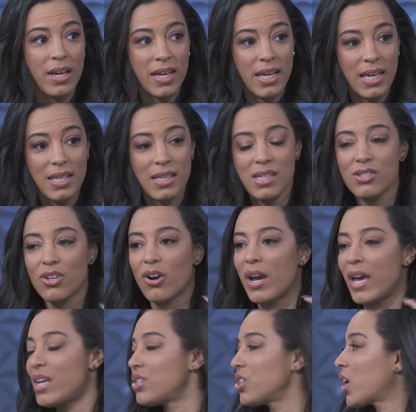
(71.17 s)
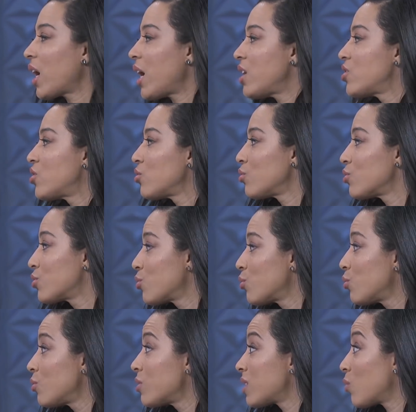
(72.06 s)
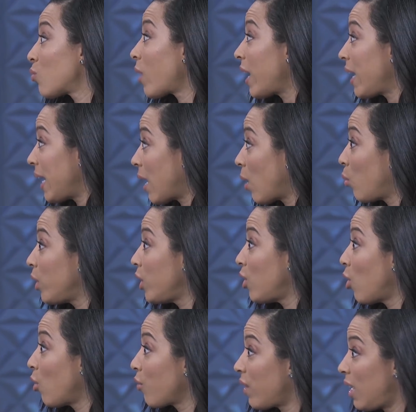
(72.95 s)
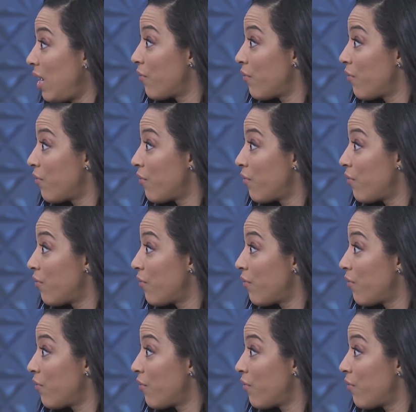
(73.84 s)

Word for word: Again, these are educational tools, and right now we know that